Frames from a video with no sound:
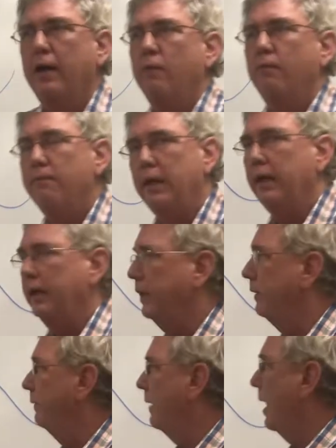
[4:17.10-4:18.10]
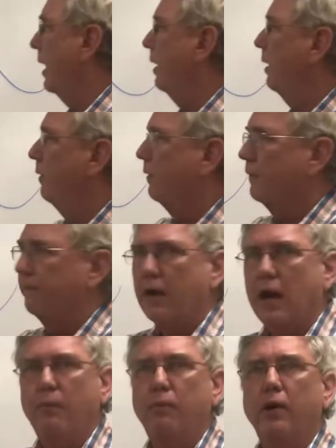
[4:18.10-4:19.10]
meaning that the
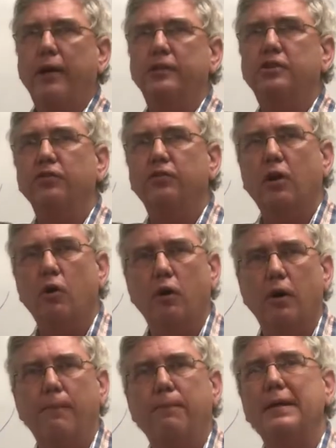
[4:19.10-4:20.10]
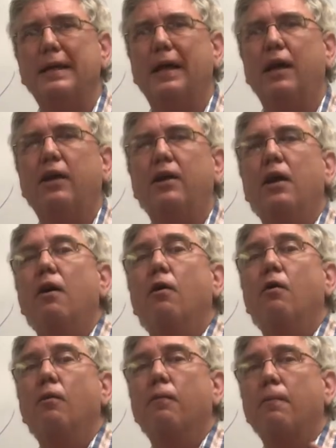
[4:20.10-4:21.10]
vibrations go up and down
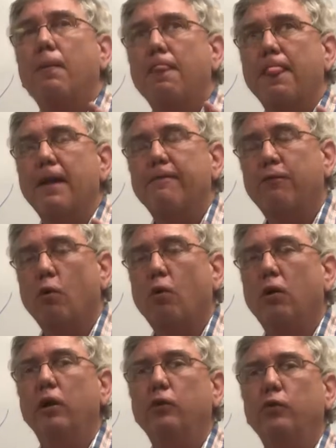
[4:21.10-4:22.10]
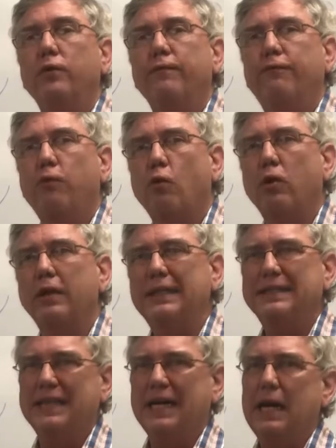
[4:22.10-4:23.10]
440
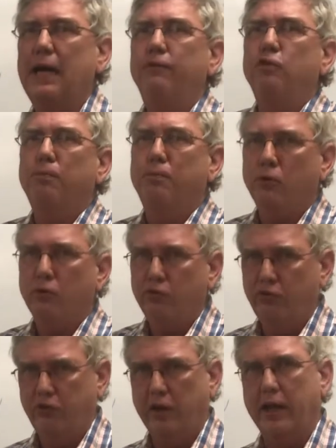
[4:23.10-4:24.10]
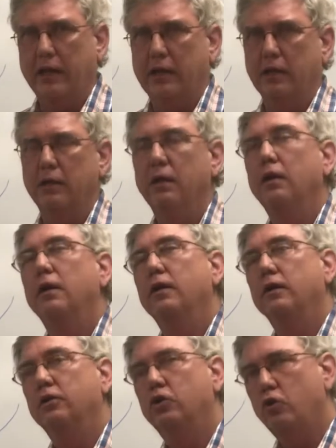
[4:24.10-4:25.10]
times per second
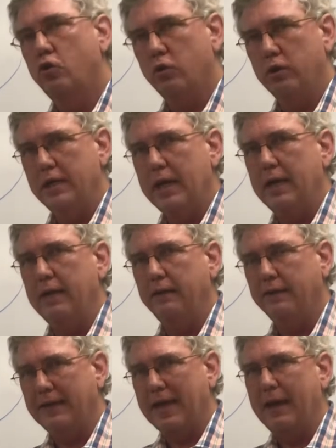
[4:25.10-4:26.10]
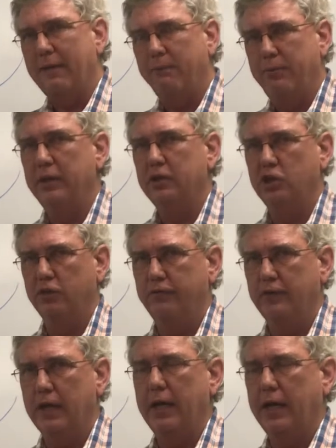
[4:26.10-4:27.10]
to create that pitch of
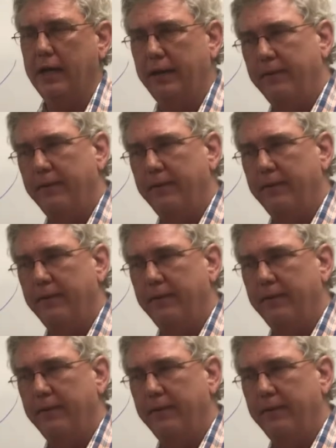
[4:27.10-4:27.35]
A.